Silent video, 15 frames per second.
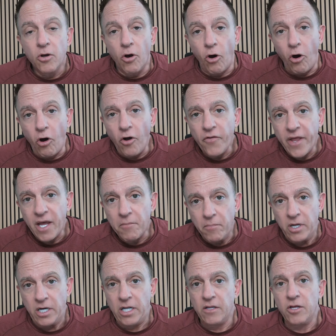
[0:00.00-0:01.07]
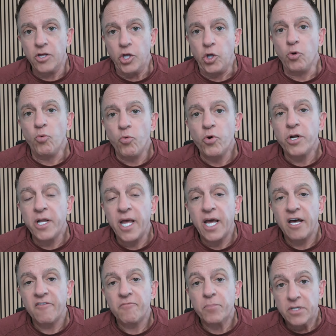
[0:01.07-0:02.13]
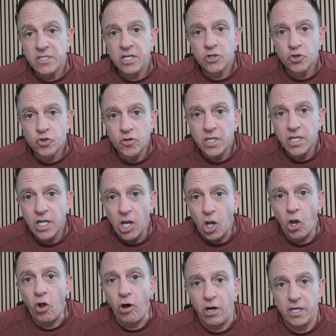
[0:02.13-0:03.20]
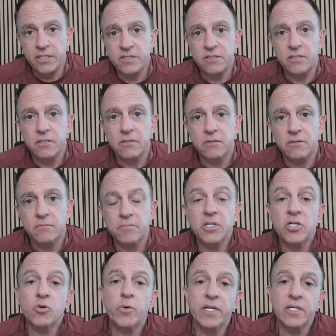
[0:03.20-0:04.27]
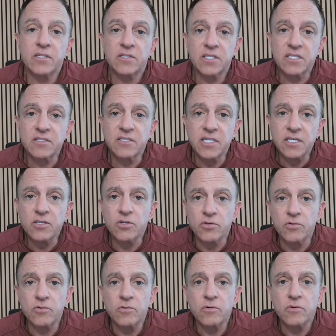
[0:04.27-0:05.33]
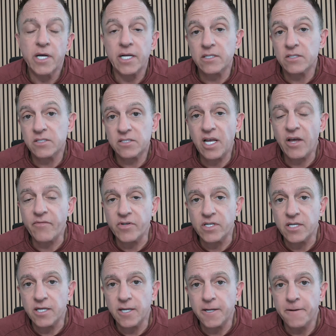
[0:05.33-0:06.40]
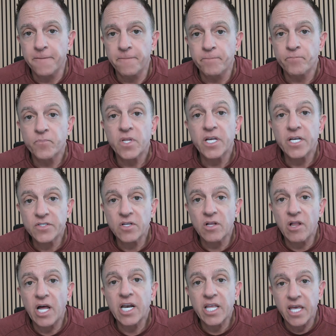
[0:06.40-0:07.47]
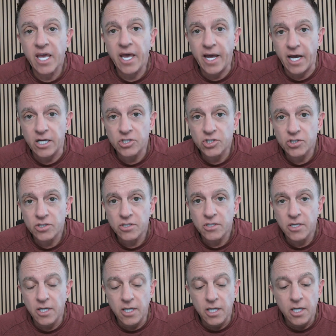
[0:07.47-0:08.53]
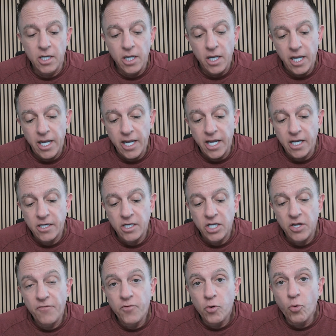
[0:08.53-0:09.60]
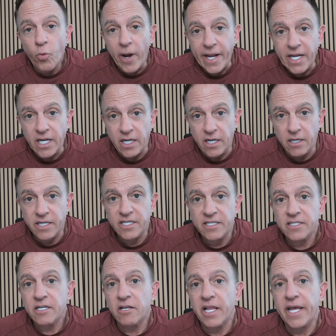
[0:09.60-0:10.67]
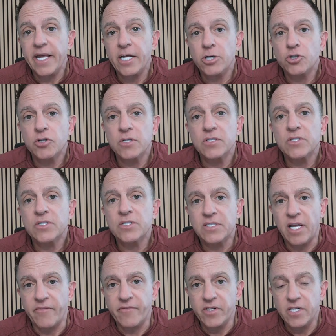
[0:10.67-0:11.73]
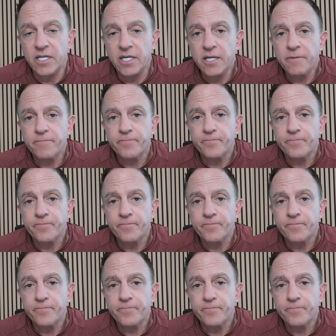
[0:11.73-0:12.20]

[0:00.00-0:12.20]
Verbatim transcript: all that money that you would have potentially lost between 62 and 70 is a lot of cash. And if you waited until age 70,